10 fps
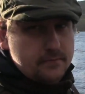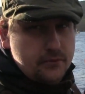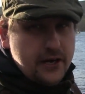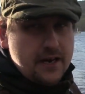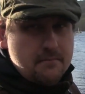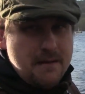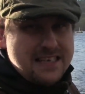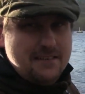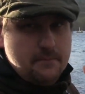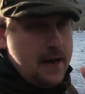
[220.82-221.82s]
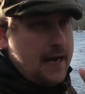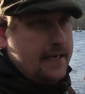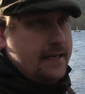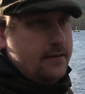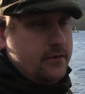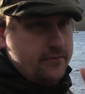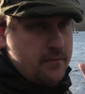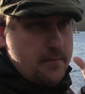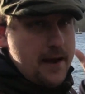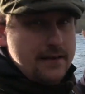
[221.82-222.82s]
bringing a massive pike in just
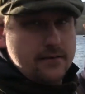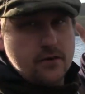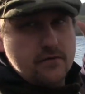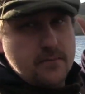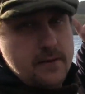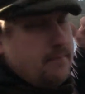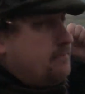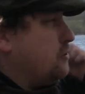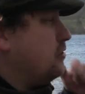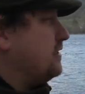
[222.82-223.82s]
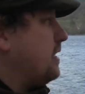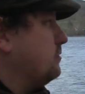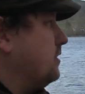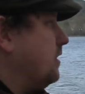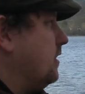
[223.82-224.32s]
from the bank over a boathouse.